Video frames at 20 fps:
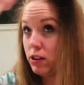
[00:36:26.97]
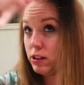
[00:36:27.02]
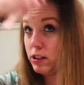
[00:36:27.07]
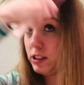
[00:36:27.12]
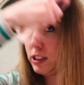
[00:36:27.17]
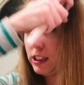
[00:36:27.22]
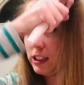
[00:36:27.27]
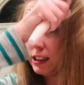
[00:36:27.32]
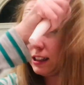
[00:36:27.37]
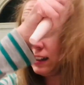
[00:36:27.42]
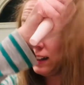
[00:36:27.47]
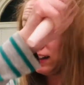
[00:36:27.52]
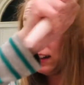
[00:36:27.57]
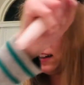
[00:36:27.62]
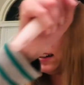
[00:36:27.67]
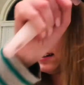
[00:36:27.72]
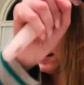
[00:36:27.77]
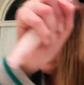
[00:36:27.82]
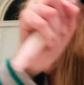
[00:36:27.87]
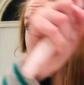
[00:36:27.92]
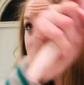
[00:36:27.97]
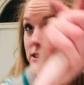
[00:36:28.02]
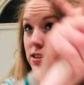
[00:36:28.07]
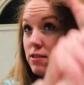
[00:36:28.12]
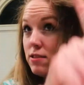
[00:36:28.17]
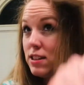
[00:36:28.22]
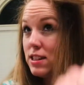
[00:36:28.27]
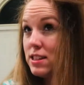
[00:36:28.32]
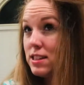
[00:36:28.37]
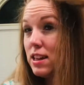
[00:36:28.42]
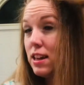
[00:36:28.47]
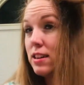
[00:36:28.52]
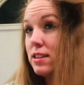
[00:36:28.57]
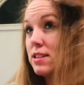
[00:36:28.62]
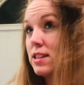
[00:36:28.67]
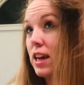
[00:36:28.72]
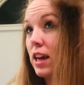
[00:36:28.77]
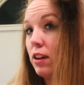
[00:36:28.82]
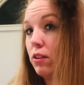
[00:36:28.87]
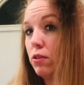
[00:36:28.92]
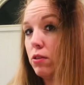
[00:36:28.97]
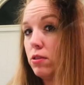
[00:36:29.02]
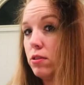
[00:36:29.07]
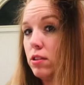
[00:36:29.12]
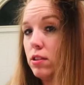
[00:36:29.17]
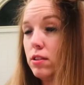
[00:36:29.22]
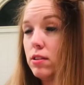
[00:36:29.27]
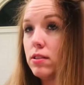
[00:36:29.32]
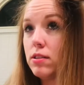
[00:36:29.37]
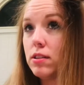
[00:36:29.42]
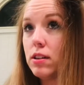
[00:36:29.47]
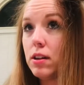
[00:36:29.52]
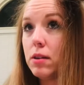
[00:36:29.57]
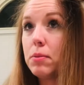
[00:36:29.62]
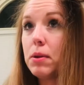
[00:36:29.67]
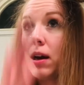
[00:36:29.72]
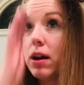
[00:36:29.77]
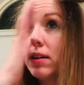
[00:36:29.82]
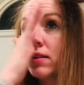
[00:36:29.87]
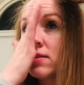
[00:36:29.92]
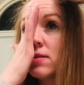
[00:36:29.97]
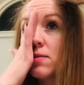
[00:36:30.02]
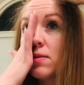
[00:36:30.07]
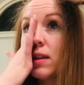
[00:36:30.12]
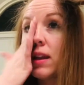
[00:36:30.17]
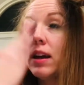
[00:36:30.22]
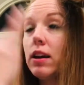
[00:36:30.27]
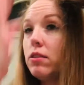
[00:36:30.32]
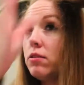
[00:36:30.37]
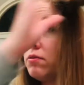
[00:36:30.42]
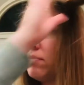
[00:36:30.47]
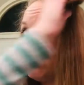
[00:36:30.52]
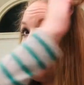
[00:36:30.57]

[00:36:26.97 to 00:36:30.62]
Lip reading: earlier, so it's kind of tangled, to be honest with you.